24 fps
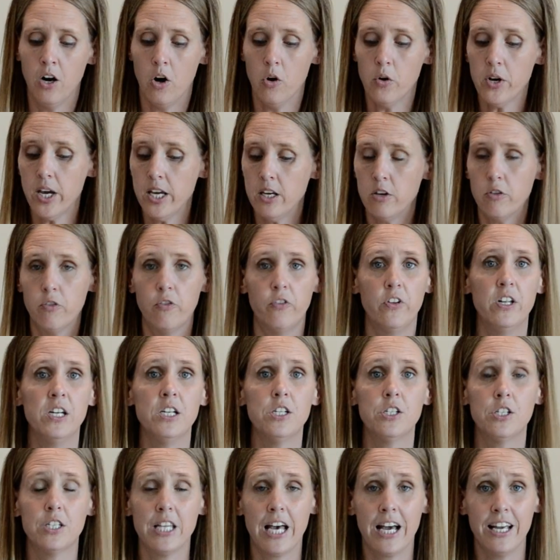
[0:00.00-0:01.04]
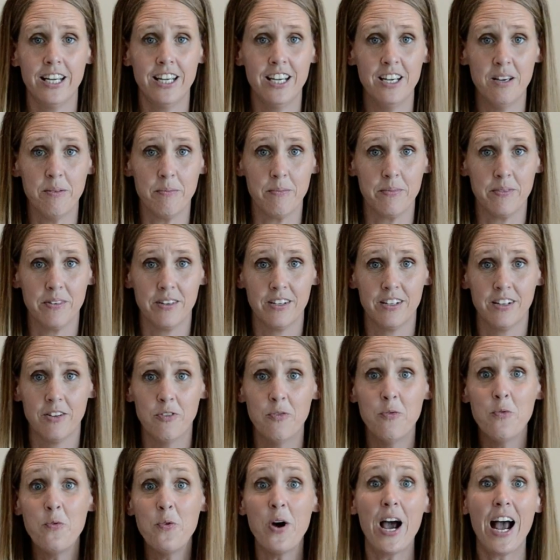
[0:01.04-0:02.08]
Okay, you finished that hymn.
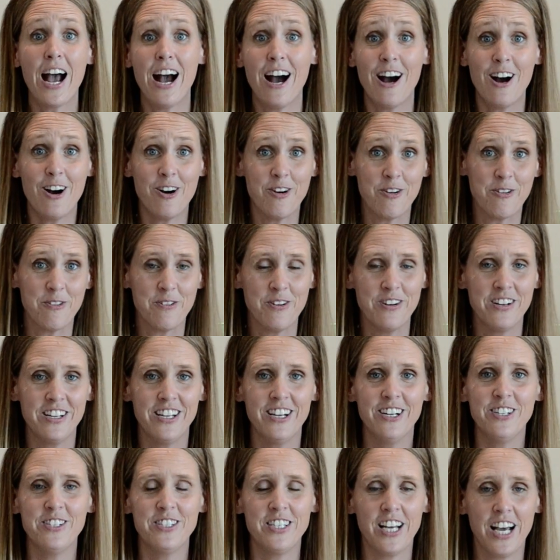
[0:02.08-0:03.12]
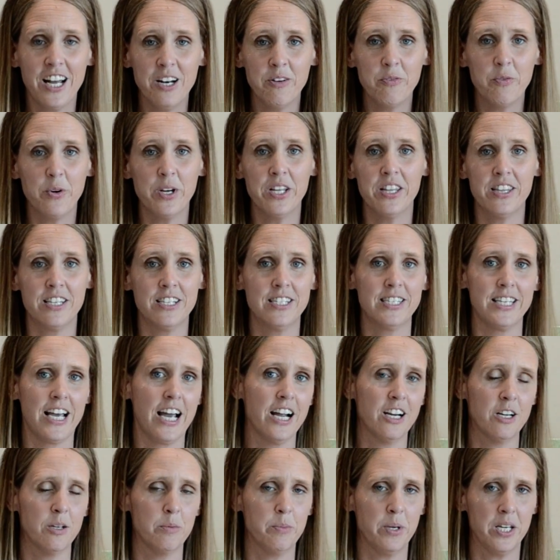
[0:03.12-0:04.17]
Wow, you're done with the
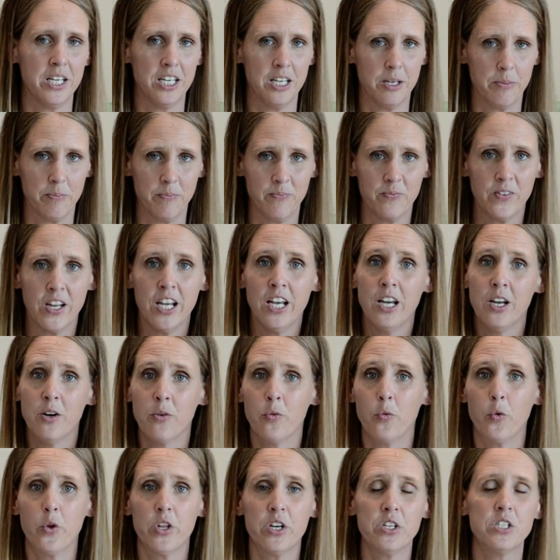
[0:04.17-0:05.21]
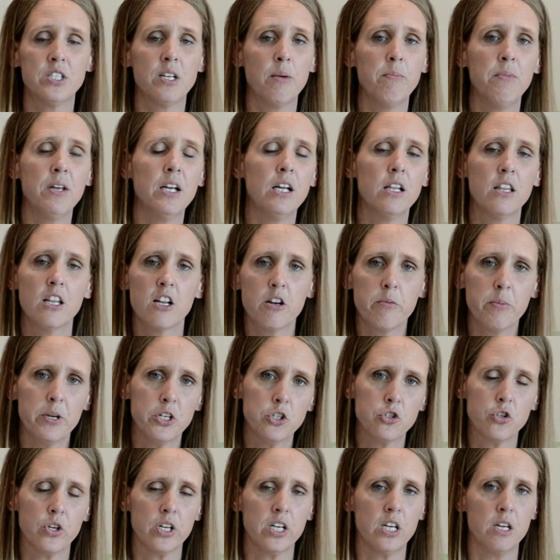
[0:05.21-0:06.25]
sacrament hymn. Well, there's something a little bit
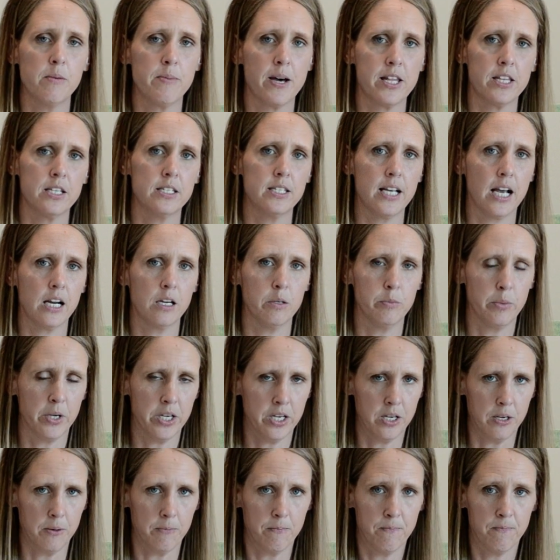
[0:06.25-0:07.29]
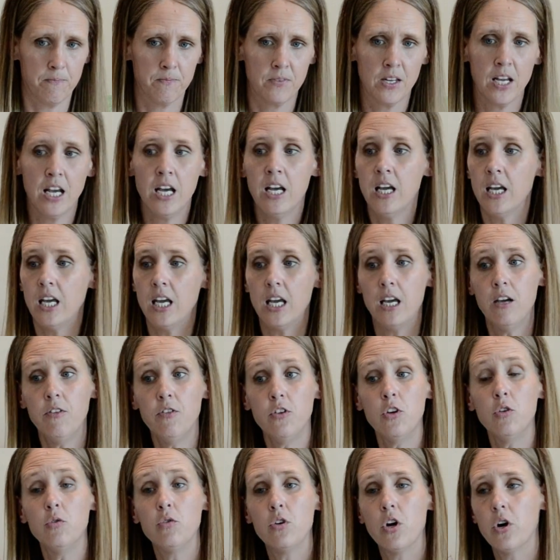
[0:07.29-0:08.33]
tricky about the sacrament hymn. If
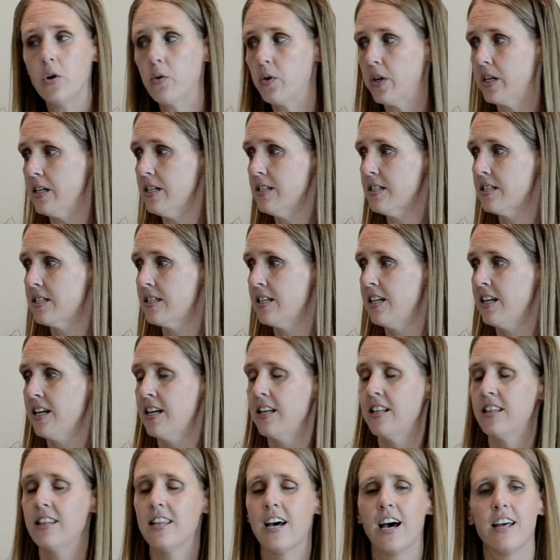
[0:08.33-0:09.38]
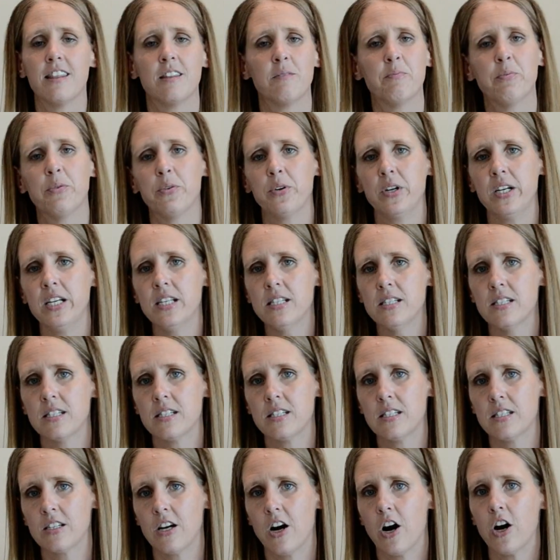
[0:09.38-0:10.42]
you notice that the
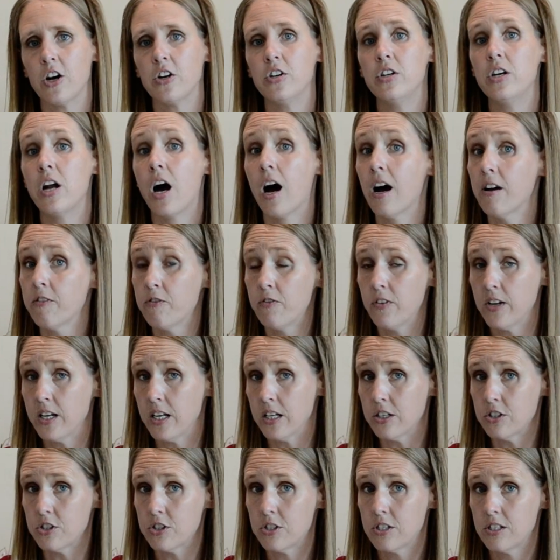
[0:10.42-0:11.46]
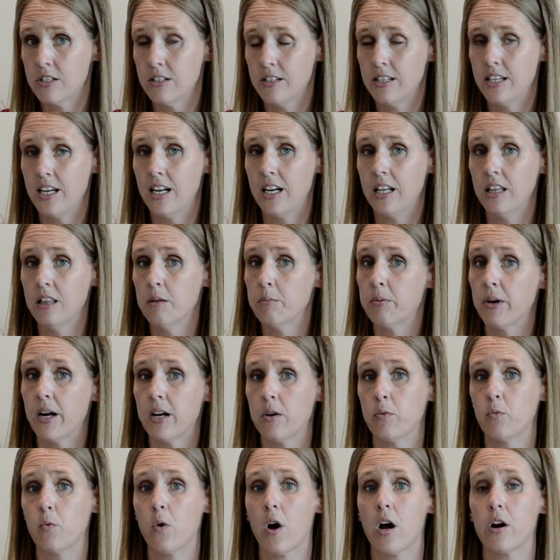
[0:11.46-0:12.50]
priests are not finished getting the bread
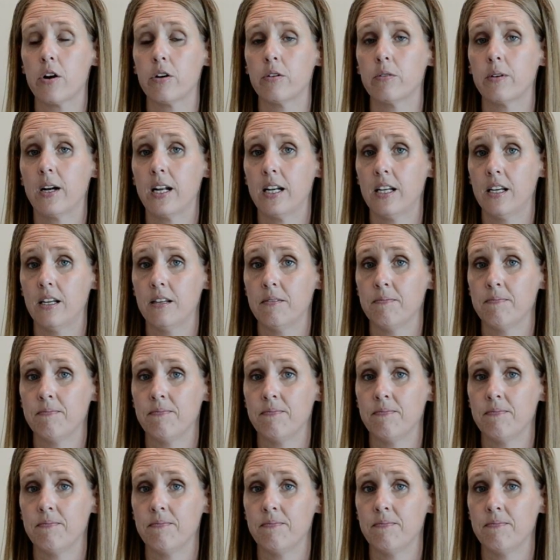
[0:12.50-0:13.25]
and water ready,